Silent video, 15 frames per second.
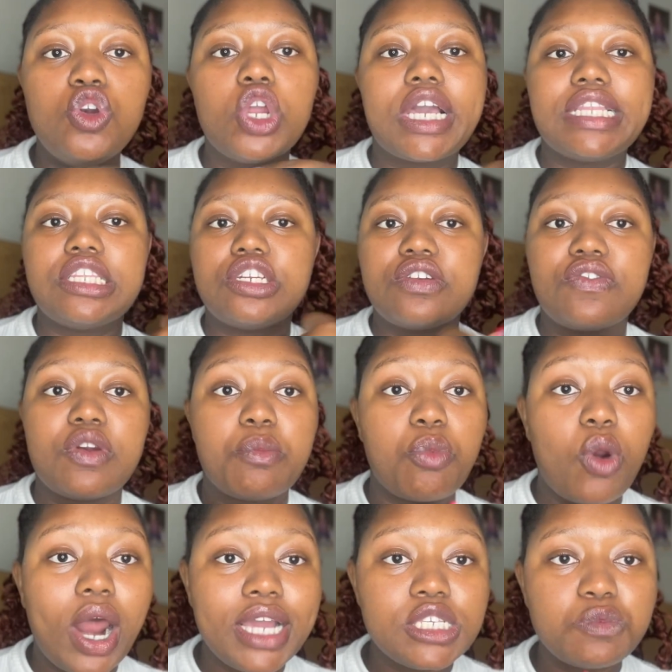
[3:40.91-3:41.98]
Look at the different
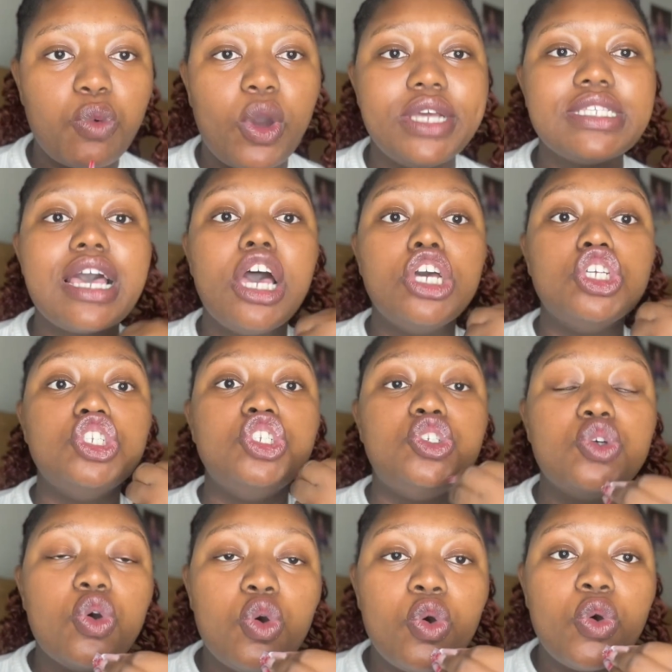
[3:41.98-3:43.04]
price points.
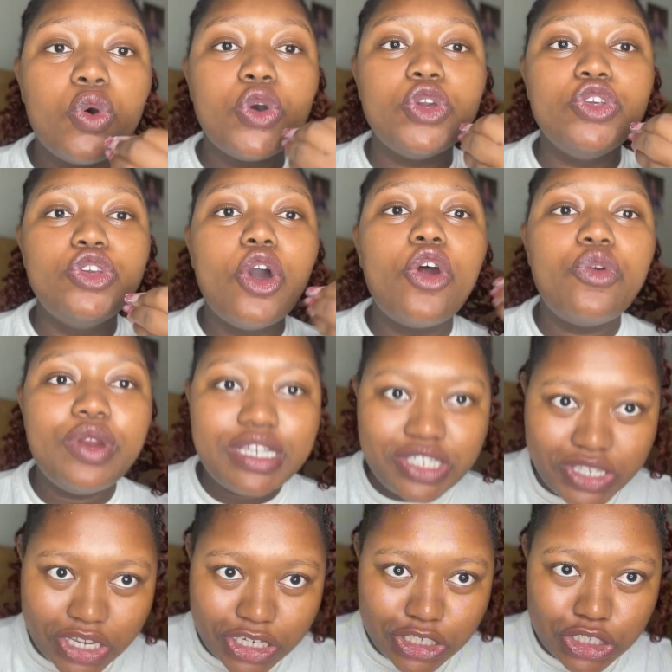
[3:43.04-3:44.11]
Do your
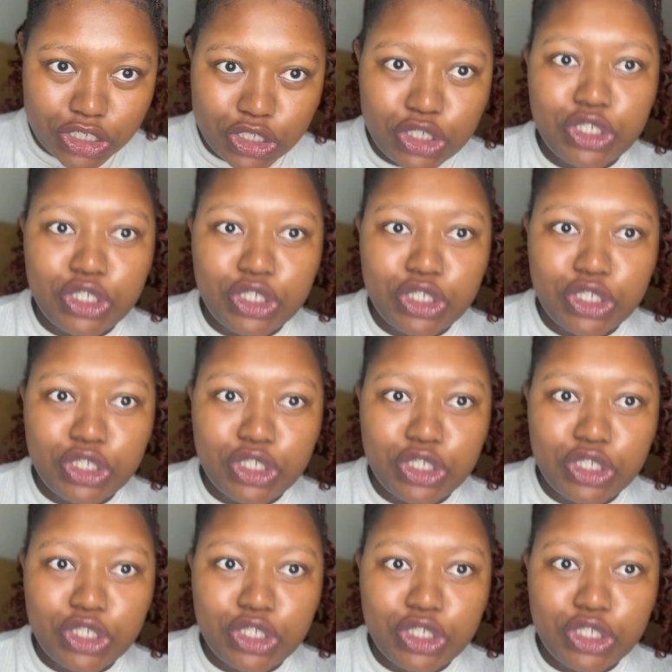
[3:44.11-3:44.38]
research.